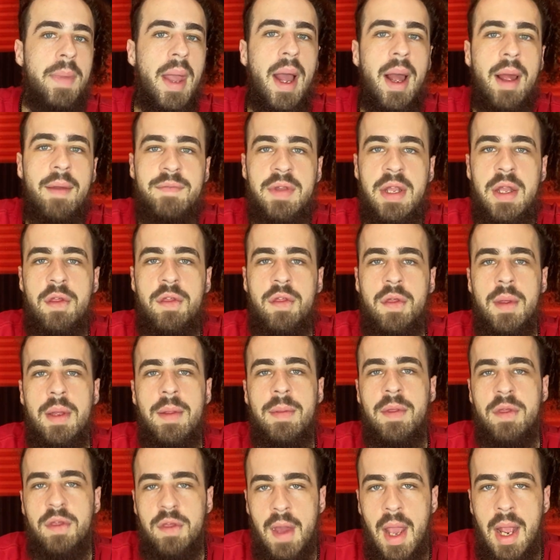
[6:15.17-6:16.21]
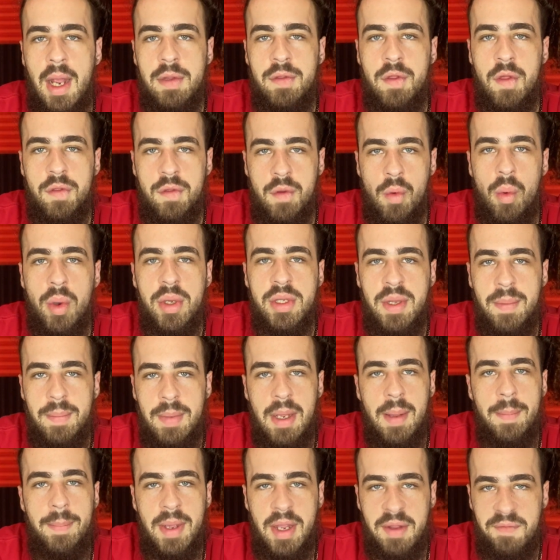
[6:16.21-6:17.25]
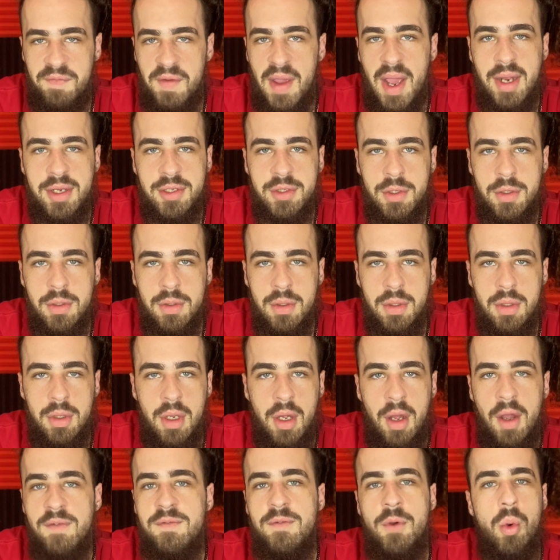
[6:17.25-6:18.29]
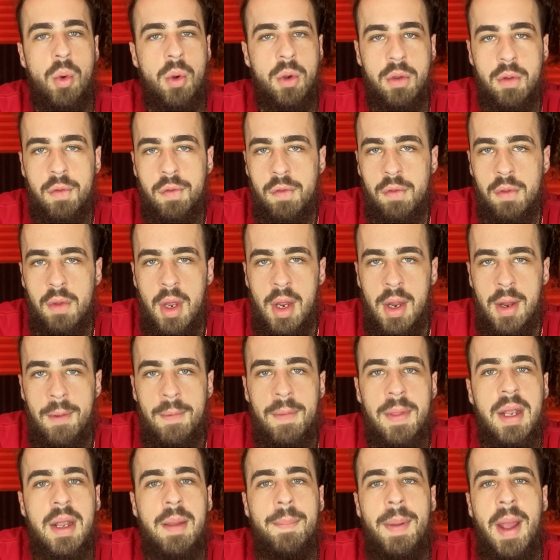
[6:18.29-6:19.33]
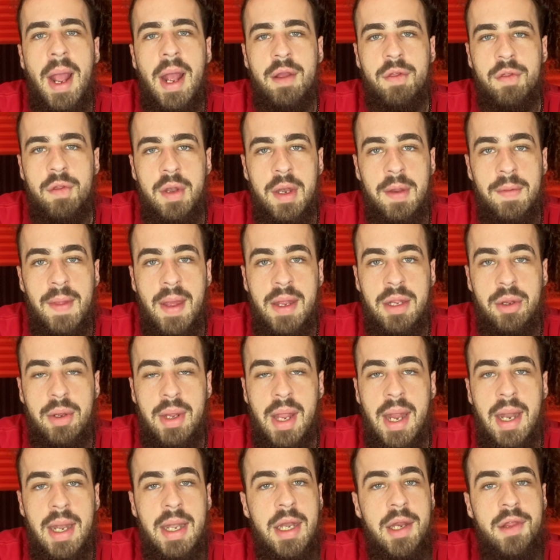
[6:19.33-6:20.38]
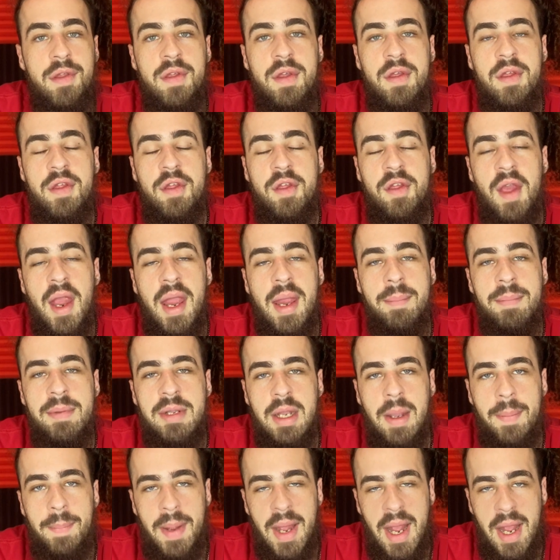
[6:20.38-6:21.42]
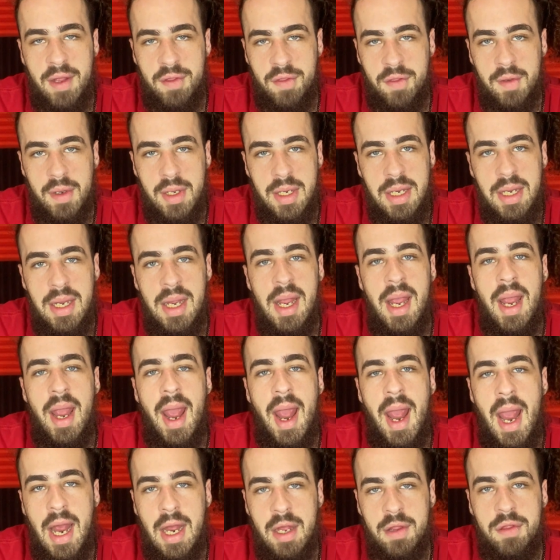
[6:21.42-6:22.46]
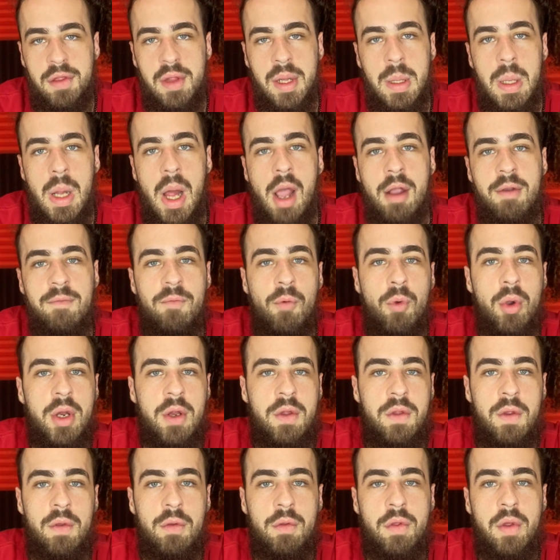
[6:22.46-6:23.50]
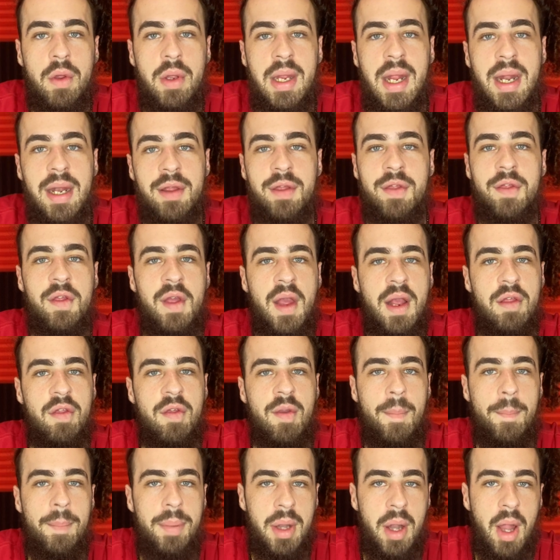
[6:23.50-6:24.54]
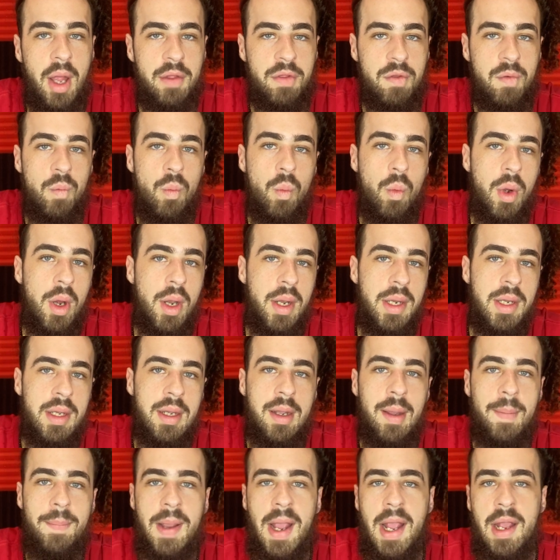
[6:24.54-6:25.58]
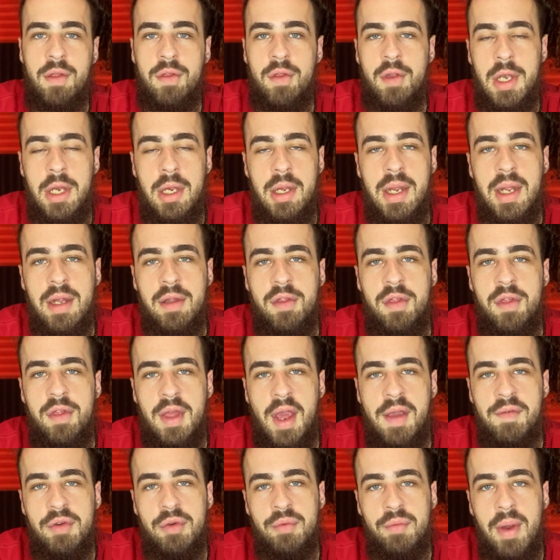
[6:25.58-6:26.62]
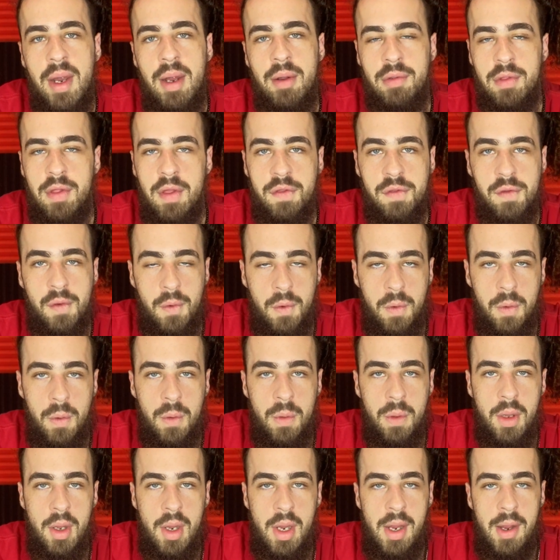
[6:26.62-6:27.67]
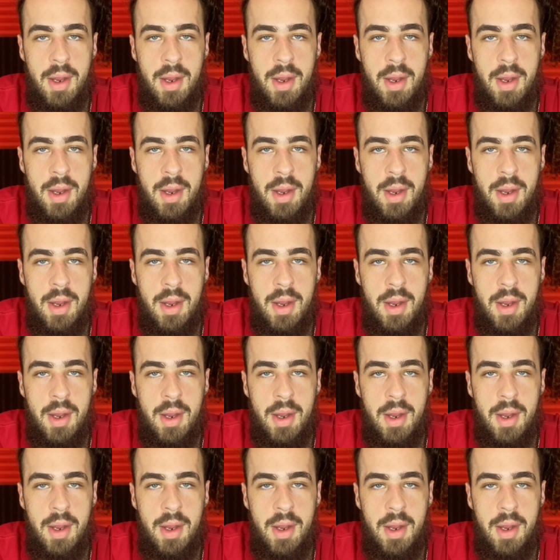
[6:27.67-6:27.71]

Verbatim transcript: Obviously, the size is going to be a big factor, of course. The capacity that you get is the same capacity as the Glock 42. So you get a 6 plus 1 capacity, you get 7 rounds as a whole.